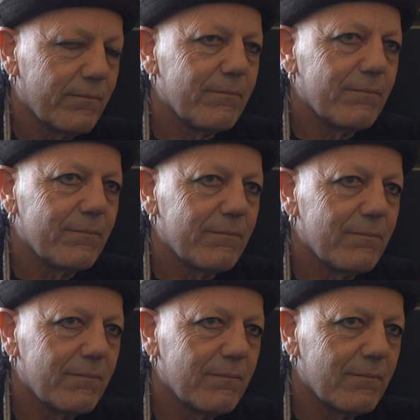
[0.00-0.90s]
how did that
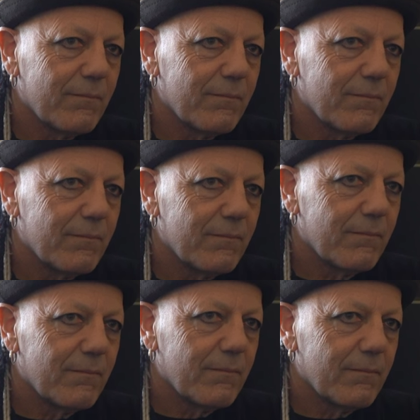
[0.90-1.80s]
band
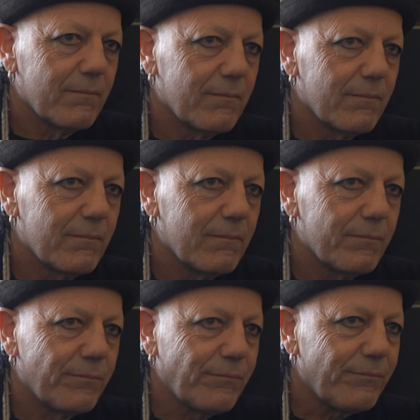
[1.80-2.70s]
end up splitting up
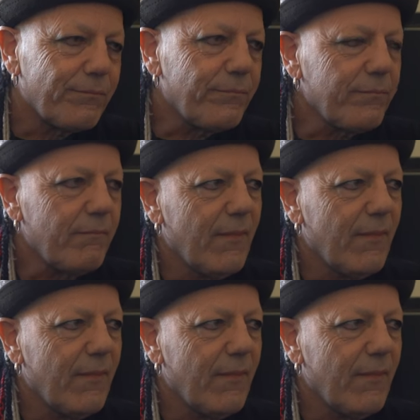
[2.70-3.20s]
after all